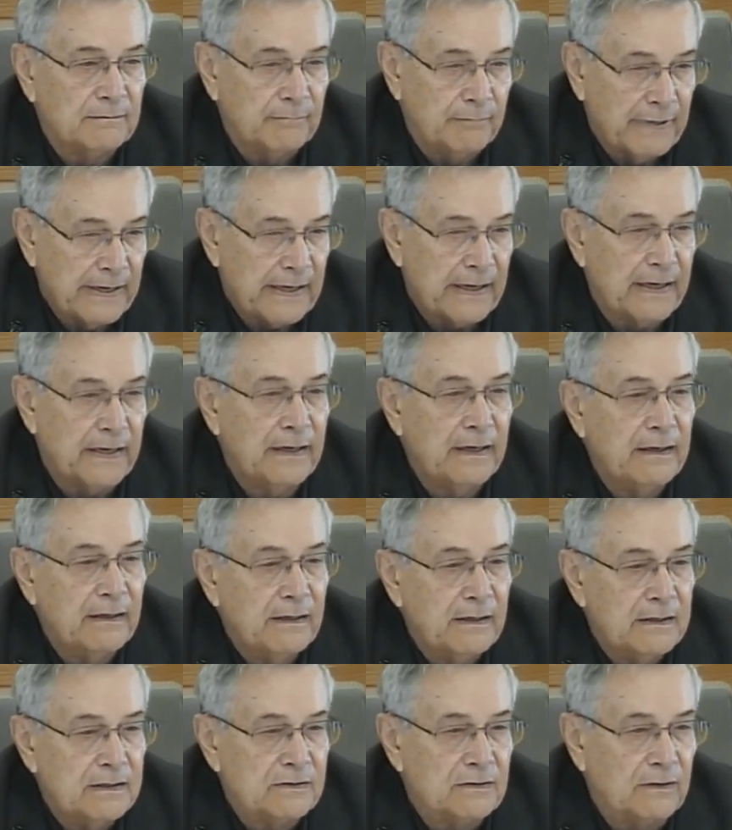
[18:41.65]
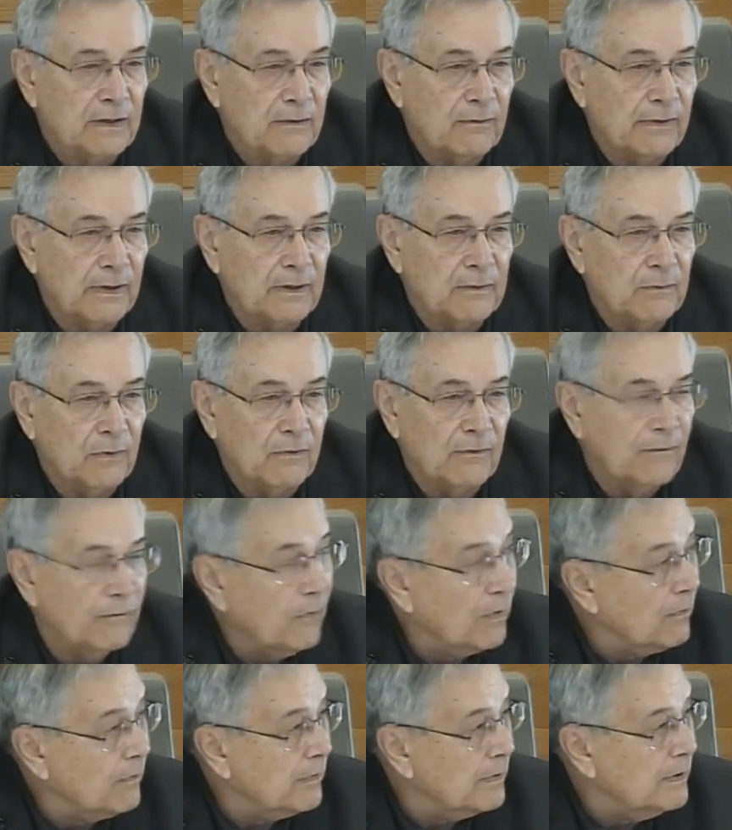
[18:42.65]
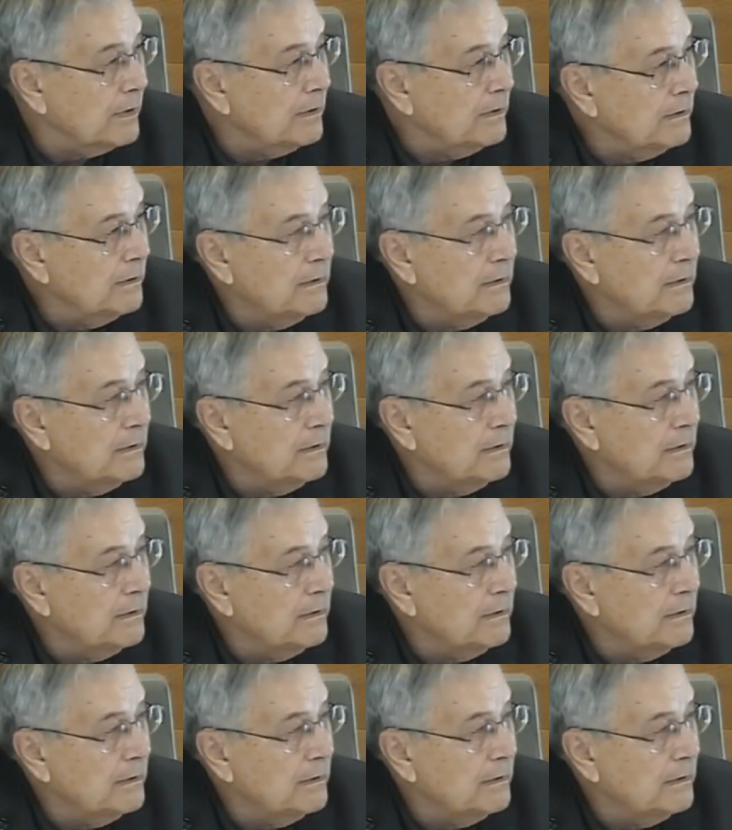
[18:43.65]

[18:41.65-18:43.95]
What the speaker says: be so that we can move forward